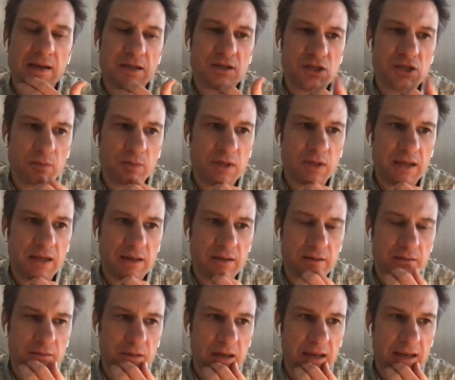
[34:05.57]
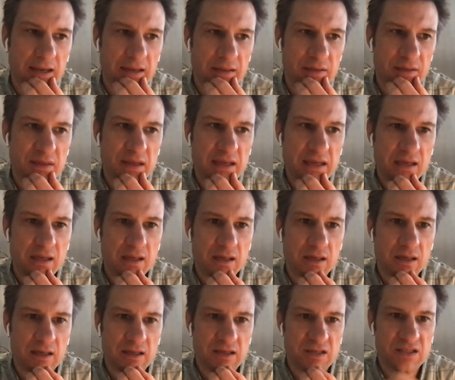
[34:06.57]
JumpCloud, I think,
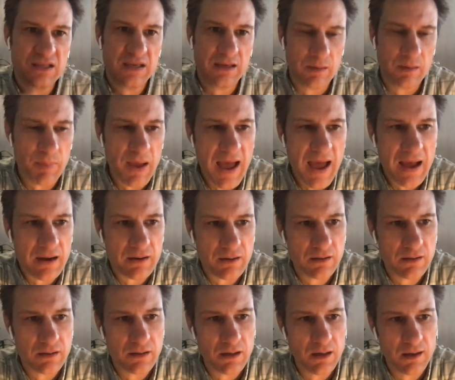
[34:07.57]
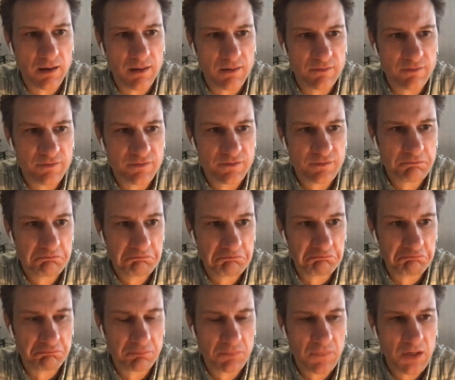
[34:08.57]
is seeing a pattern of
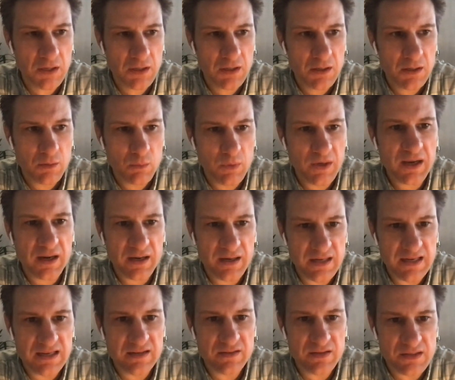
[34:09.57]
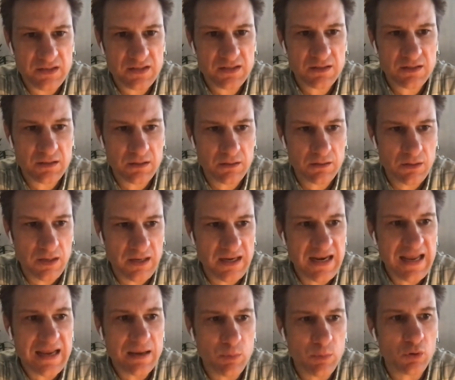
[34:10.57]
we kind of need this to
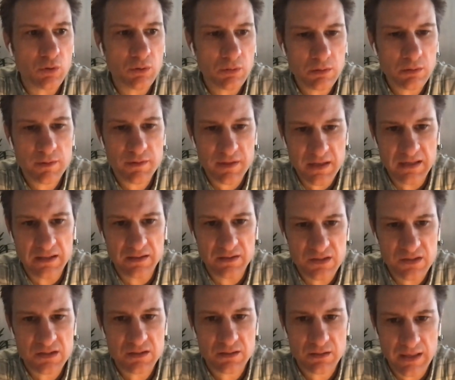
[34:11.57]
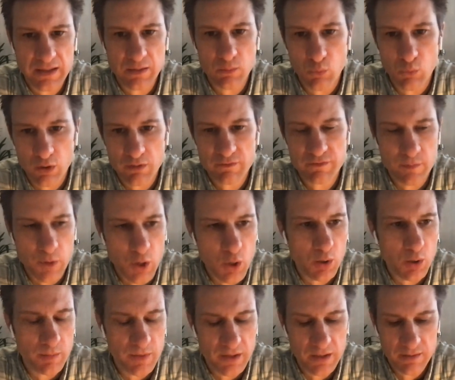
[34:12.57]
enable things like work from
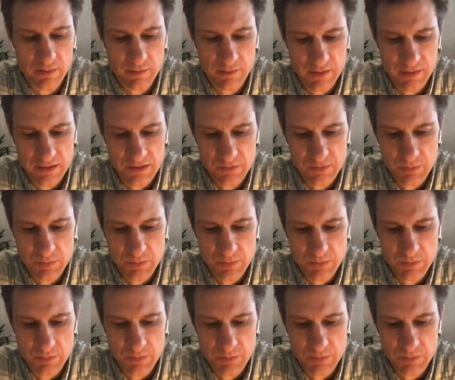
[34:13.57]
home and other things.